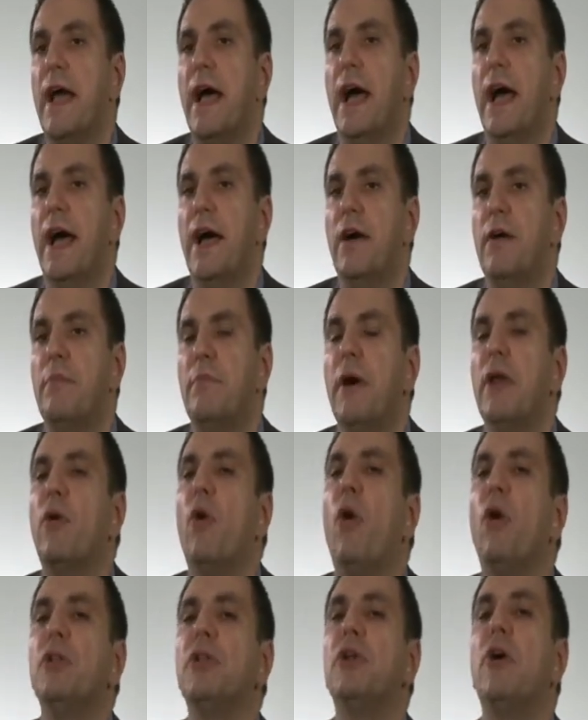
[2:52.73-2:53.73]
But
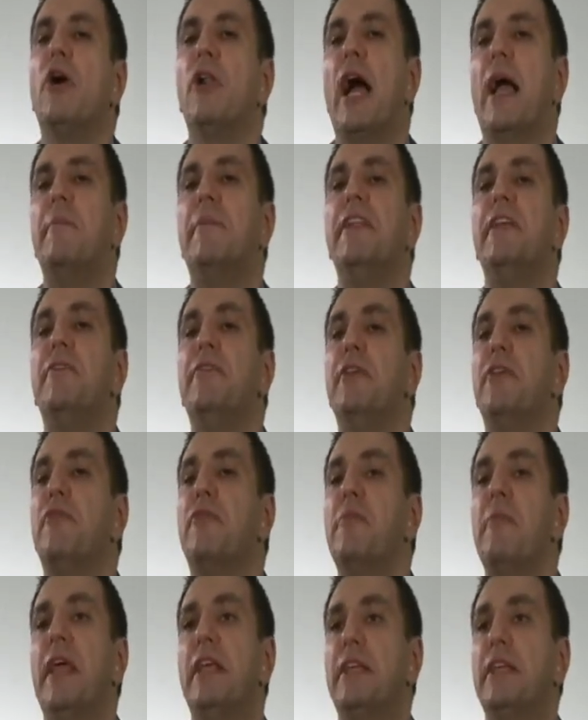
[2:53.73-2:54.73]
all in all, I believe
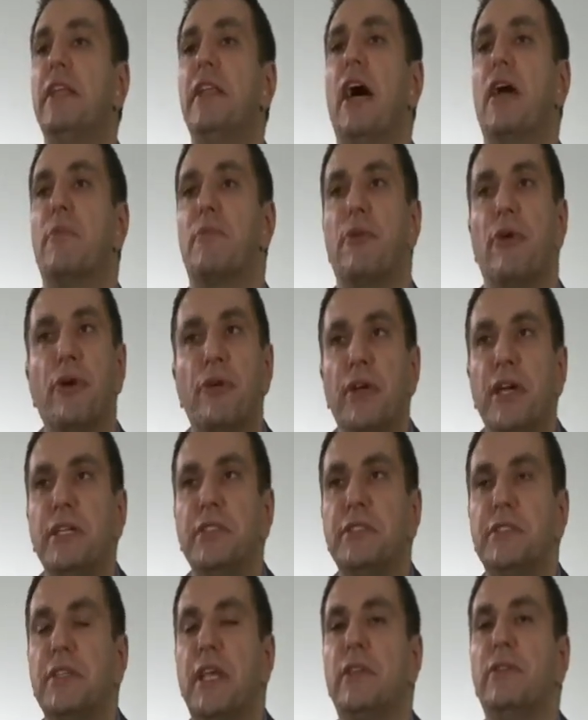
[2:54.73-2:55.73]
we're making a lot of
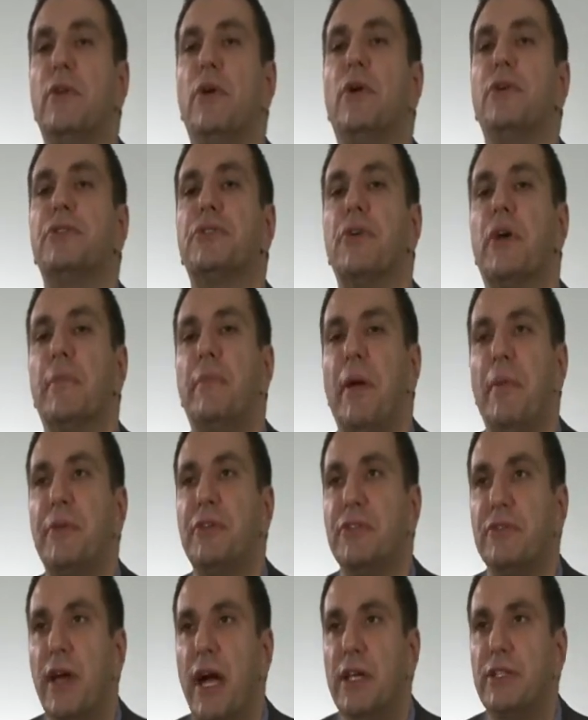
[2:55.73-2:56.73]
progress, and also at
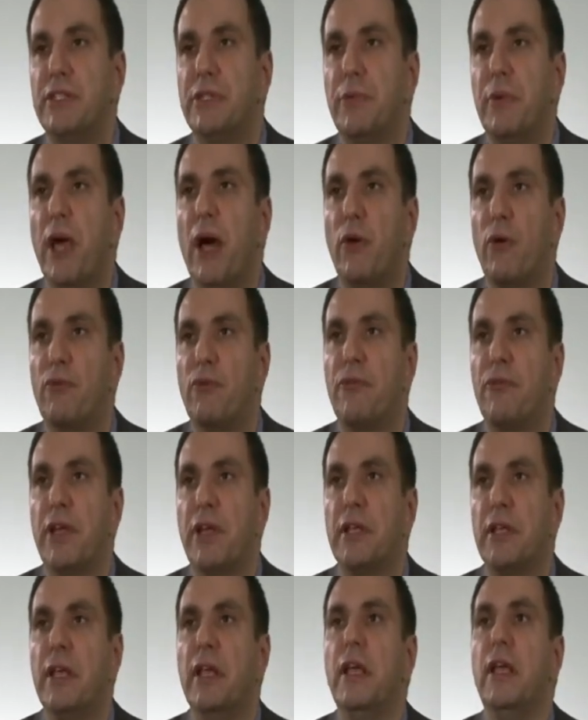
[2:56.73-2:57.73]
Peppers & Rogers we are
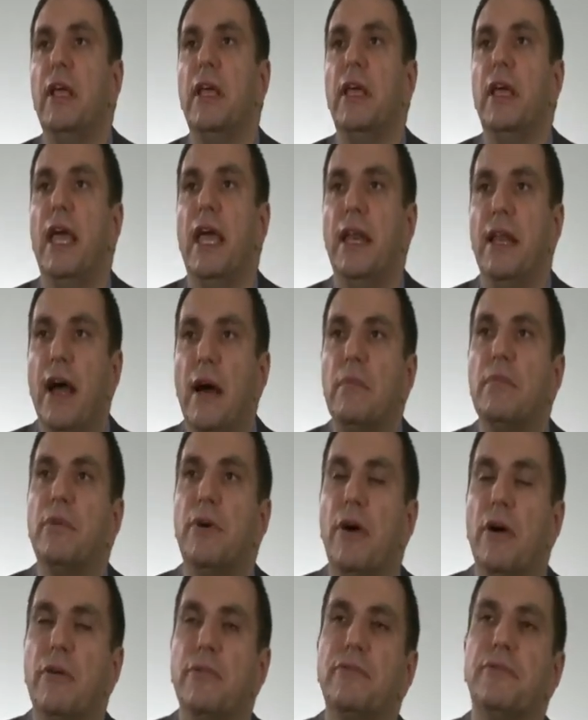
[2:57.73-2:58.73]
offering a
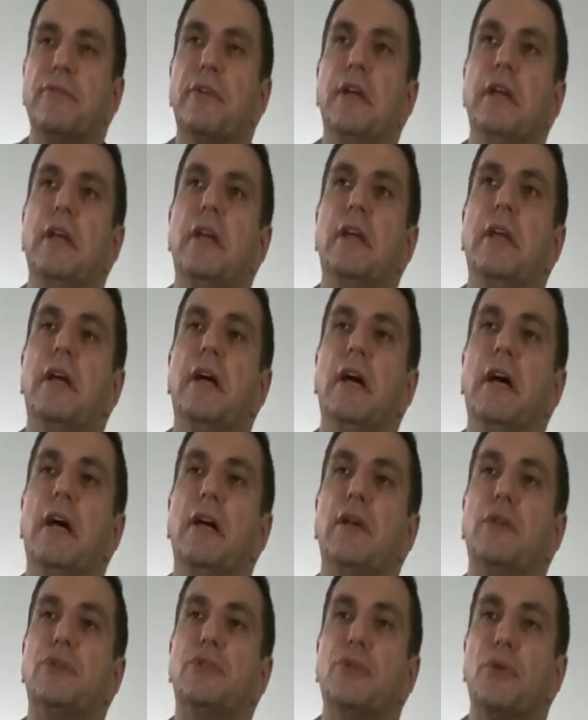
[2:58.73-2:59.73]
number of
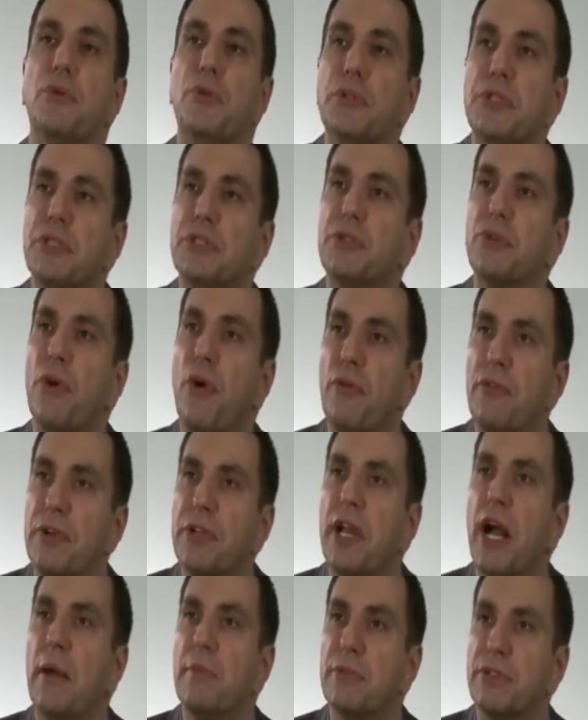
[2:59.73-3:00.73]
solutions to
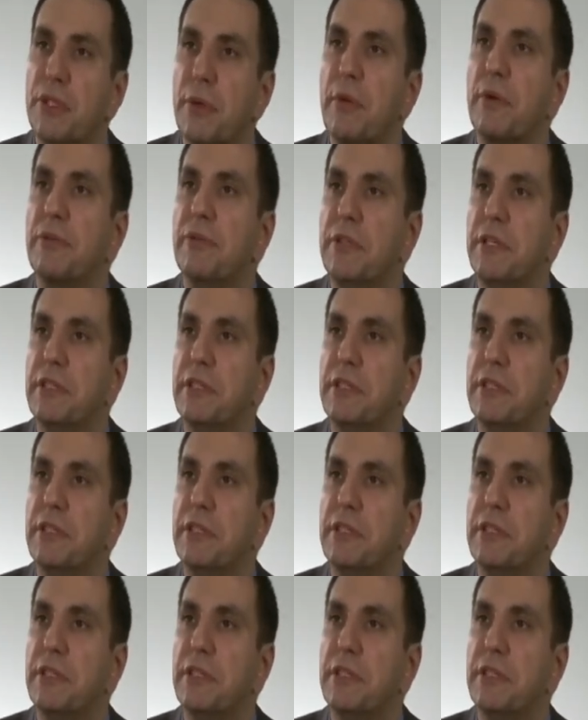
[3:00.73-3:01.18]
overcome some of